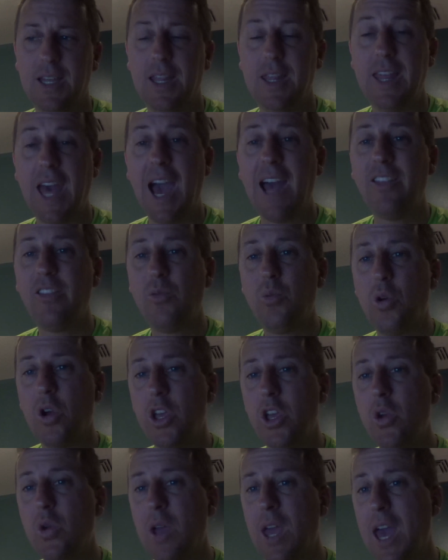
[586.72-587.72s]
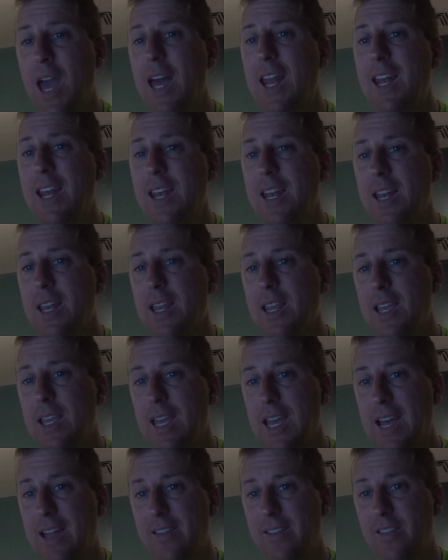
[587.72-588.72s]
that's where you can
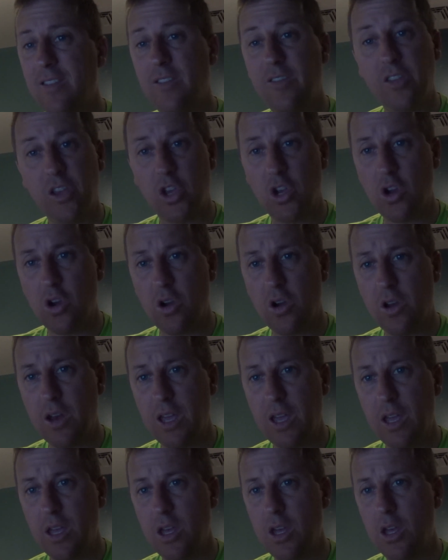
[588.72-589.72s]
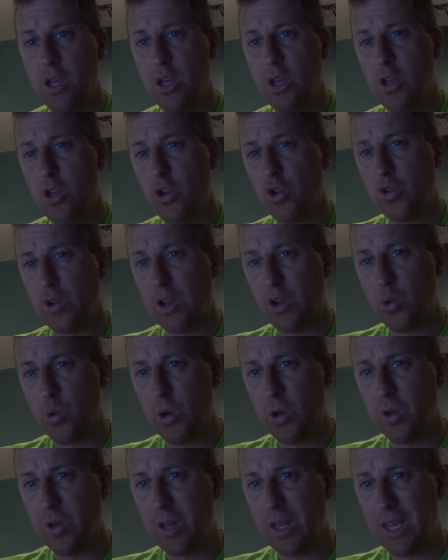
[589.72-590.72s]
get security,
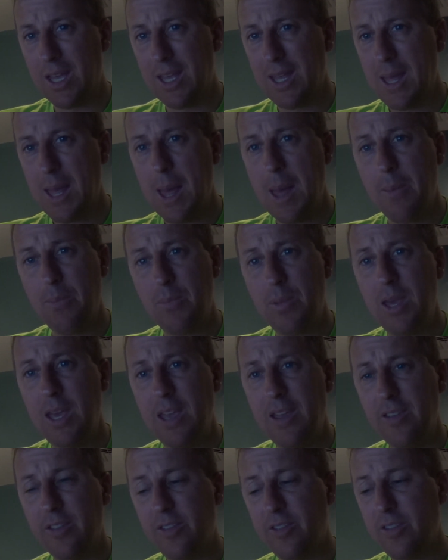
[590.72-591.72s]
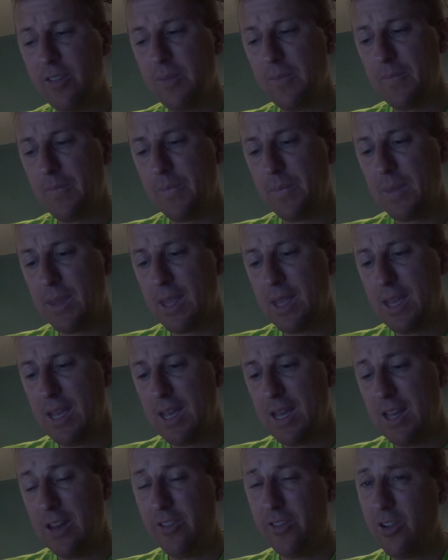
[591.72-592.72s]
tranquility, peace.
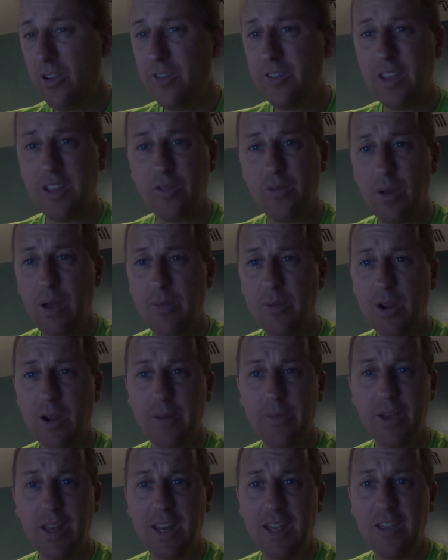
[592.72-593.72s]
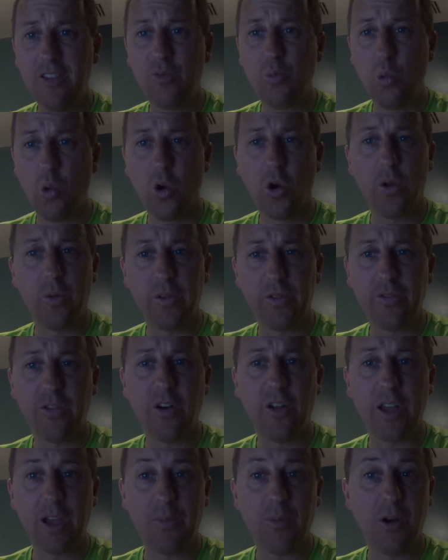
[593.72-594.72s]
In a certain sense, remember, I mean, his world was
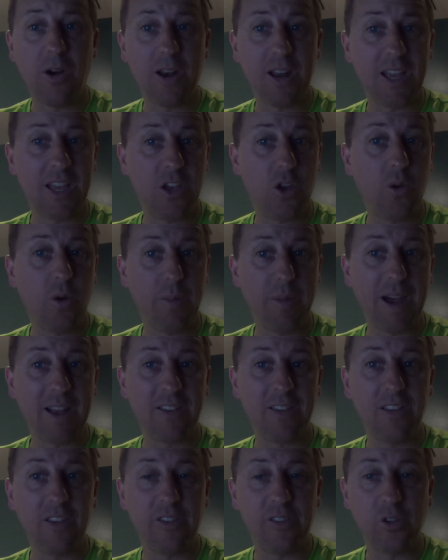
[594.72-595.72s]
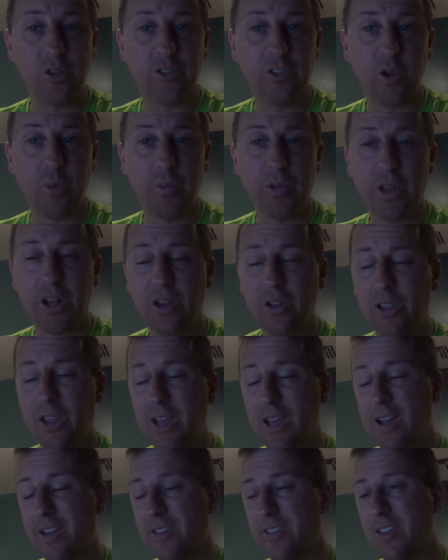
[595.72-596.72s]
falling apart, going back to the sociopolitical
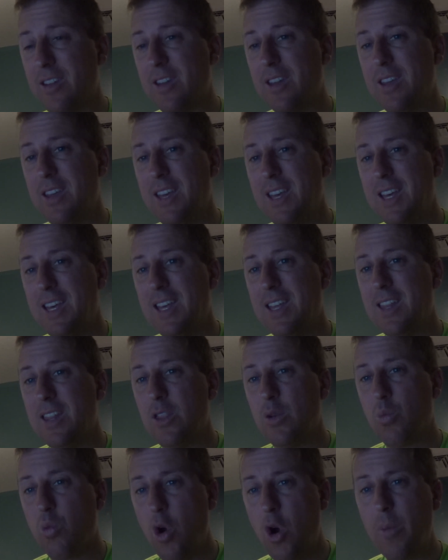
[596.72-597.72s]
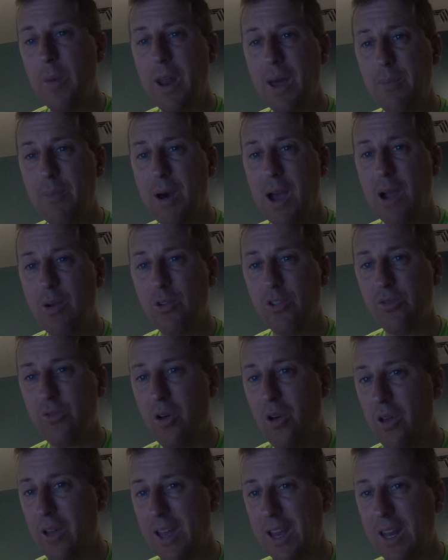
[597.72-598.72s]
Augustine. The Roman Empire was
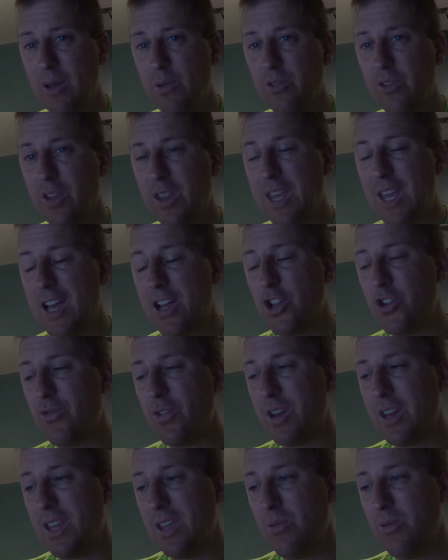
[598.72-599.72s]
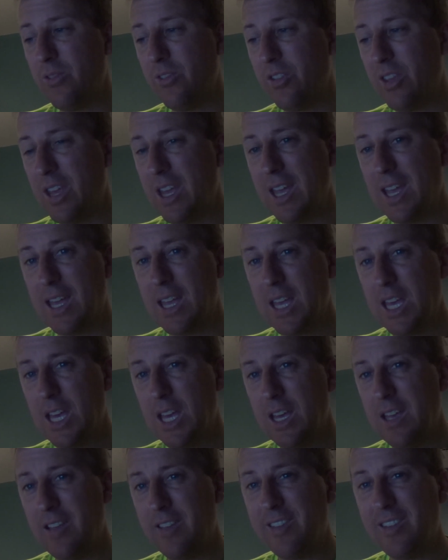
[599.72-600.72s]
falling, and he was on the edge of it, and he was seeing
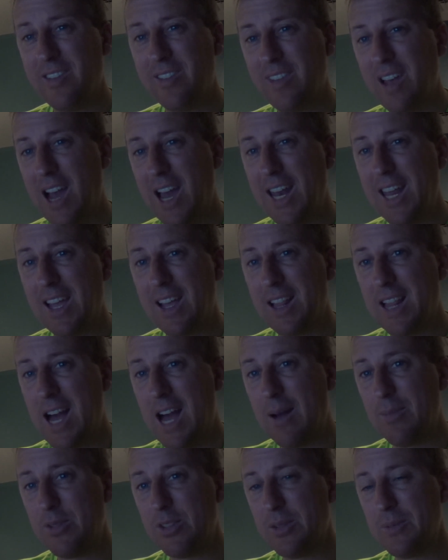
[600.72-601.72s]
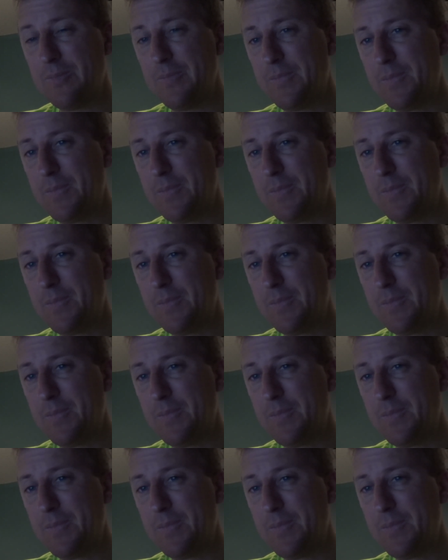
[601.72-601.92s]
his society collapse.